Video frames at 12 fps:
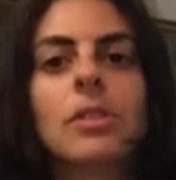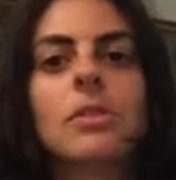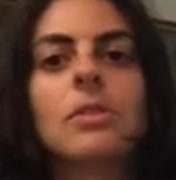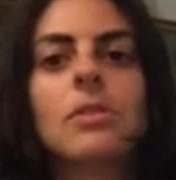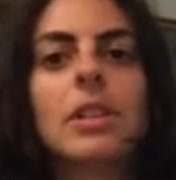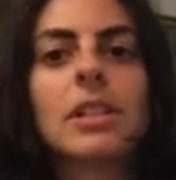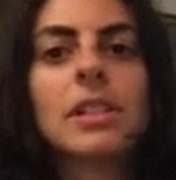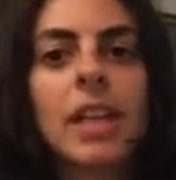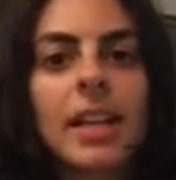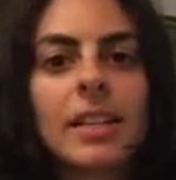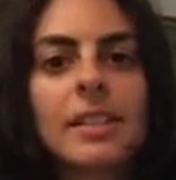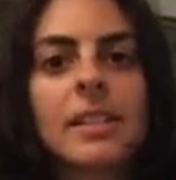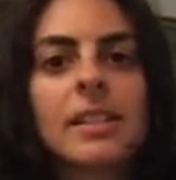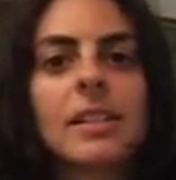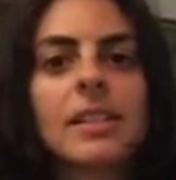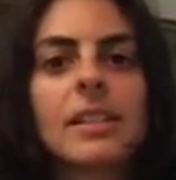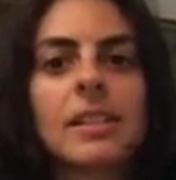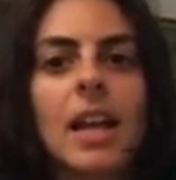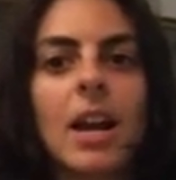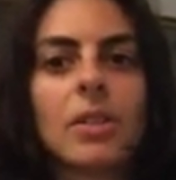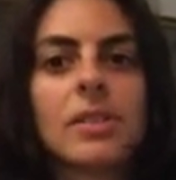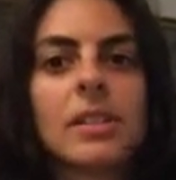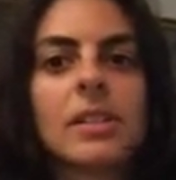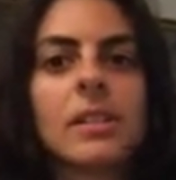to the sights,
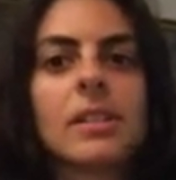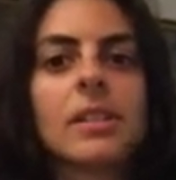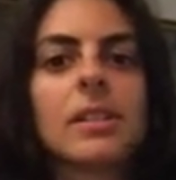sounds,